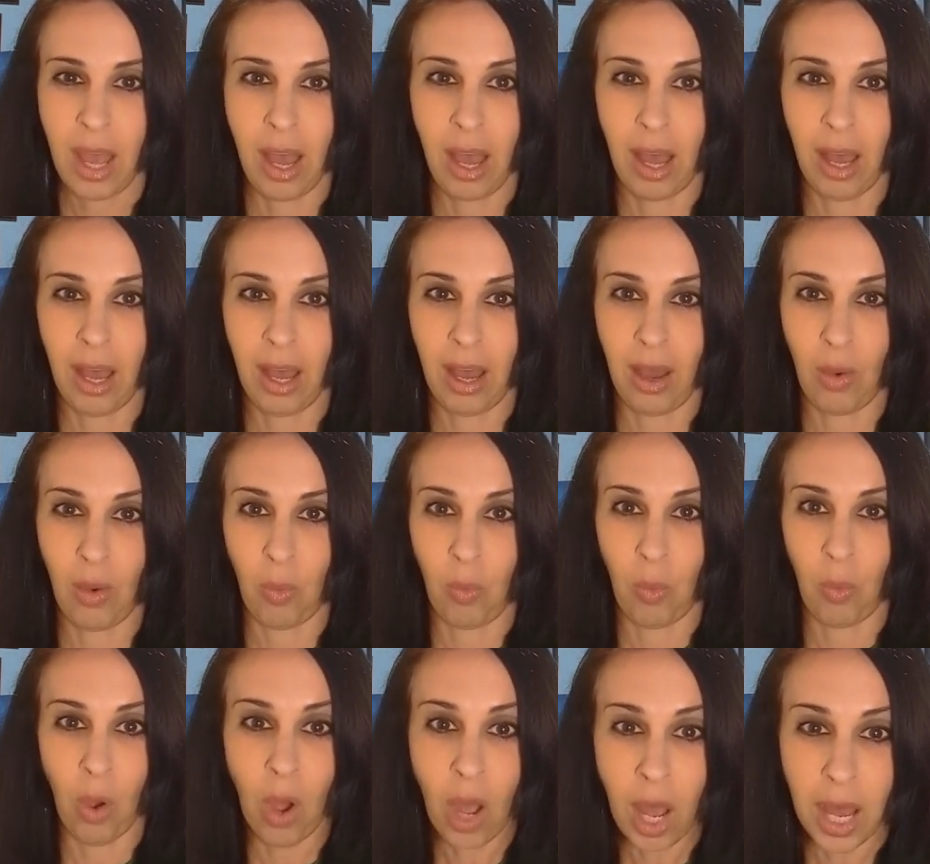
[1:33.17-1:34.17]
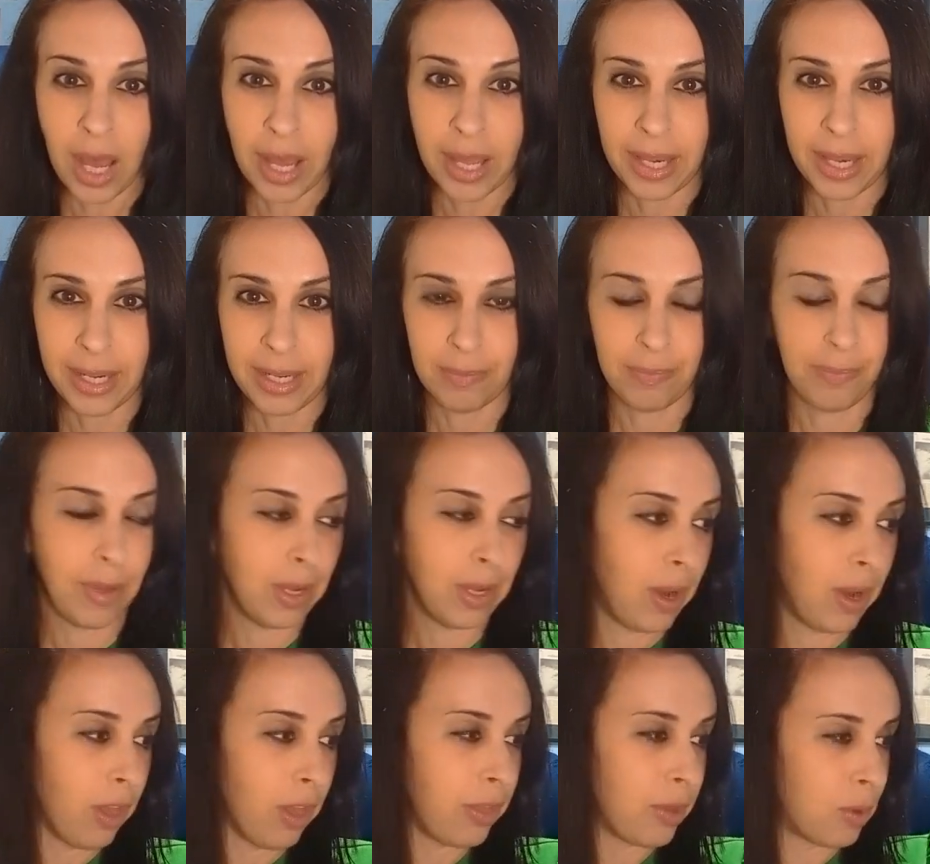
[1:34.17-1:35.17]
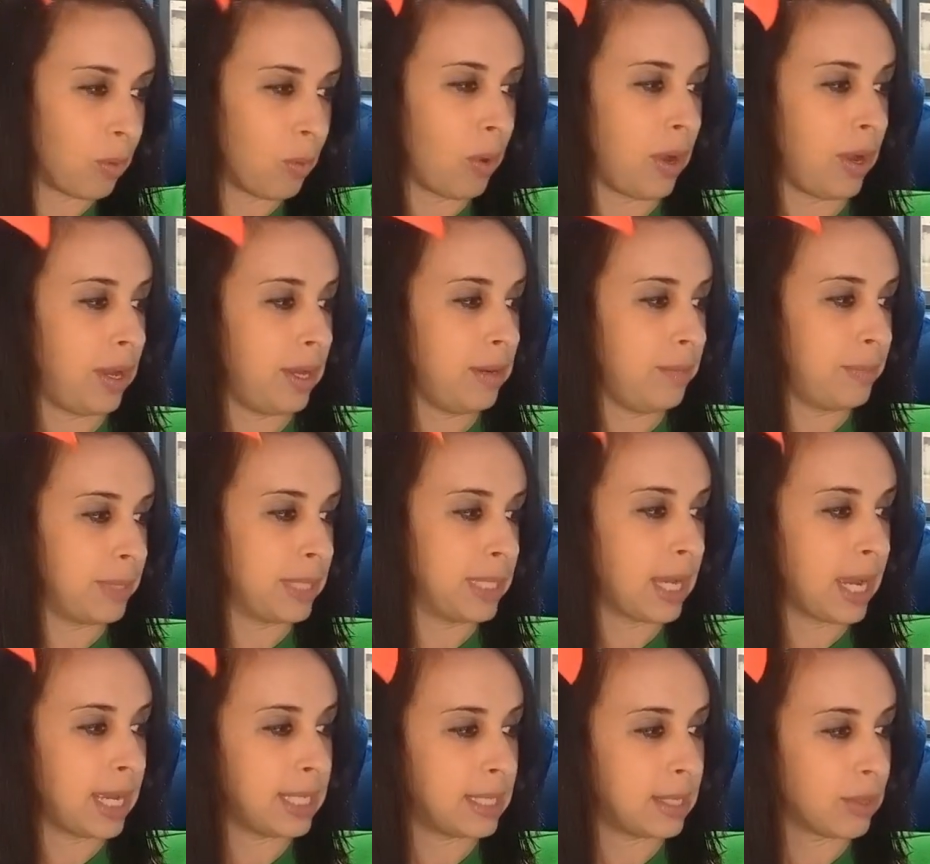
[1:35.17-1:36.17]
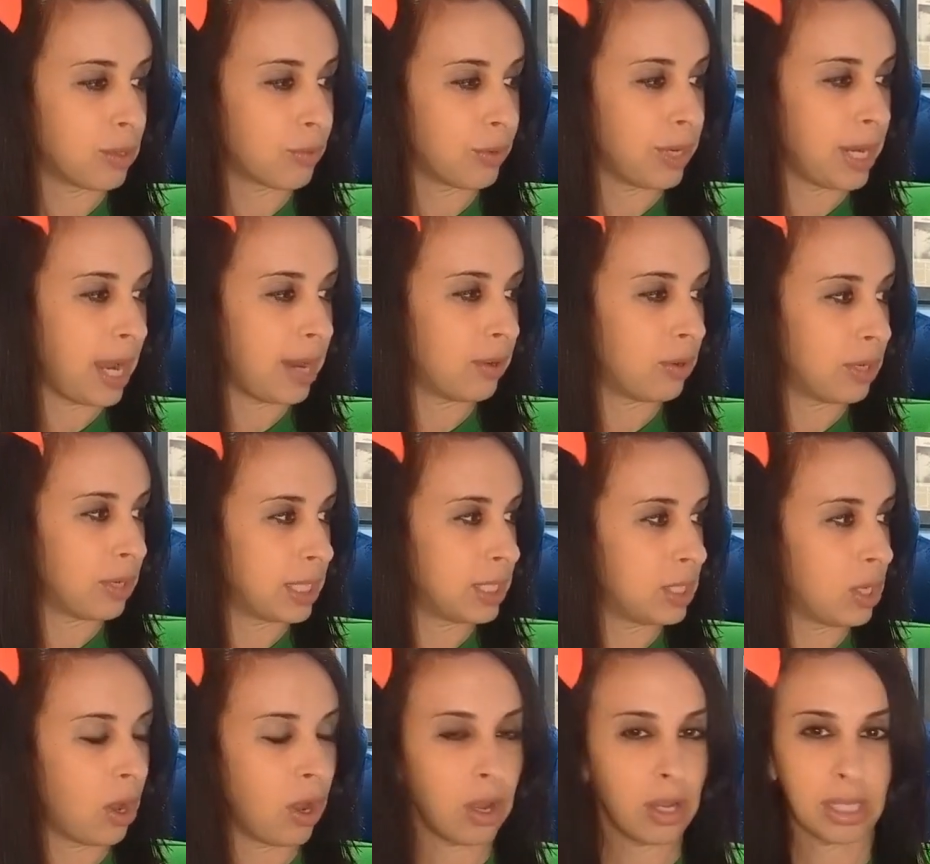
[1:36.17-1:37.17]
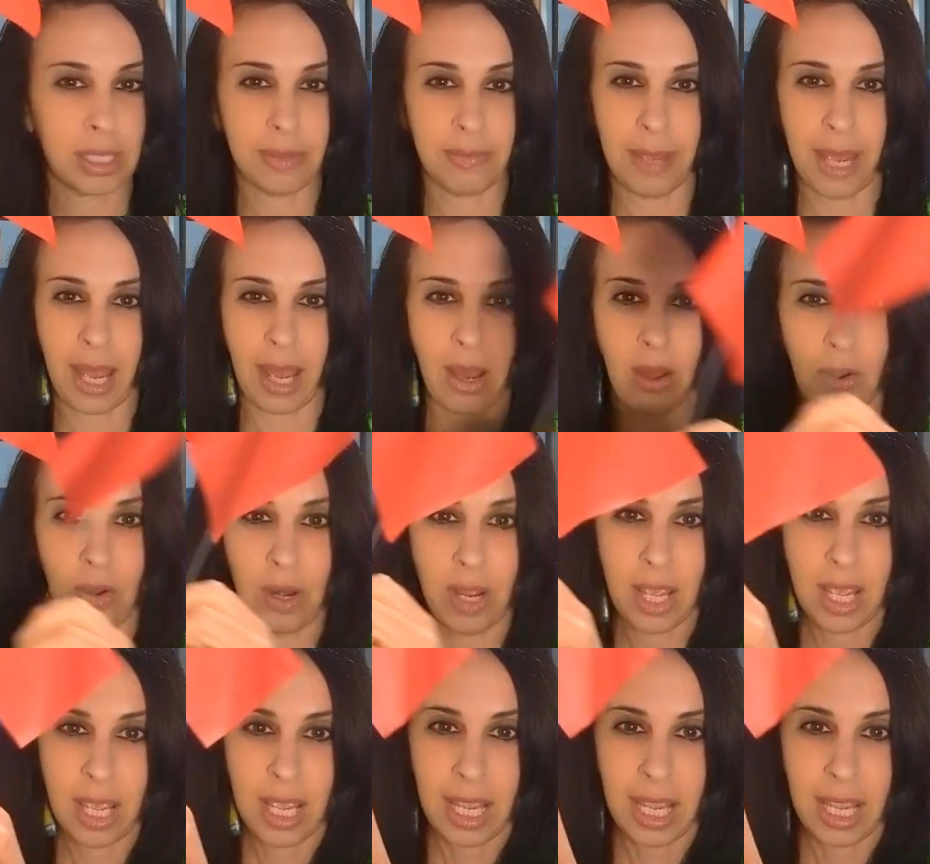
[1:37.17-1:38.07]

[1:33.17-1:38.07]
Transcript: Uh, one, another one, besides the three I already talked about,